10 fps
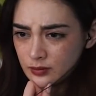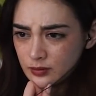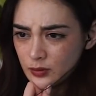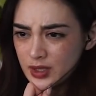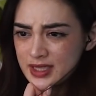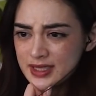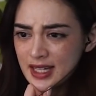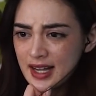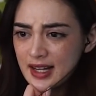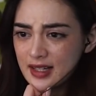What is
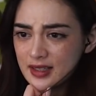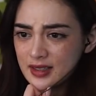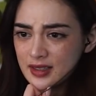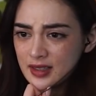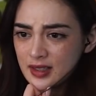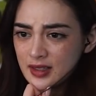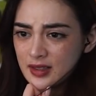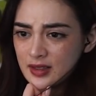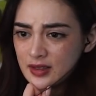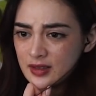that?
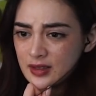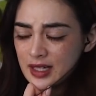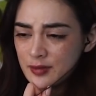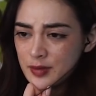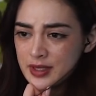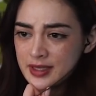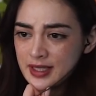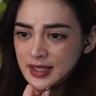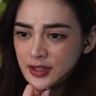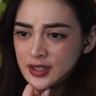Hanging from the
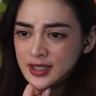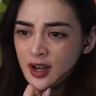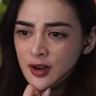ceiling. Are car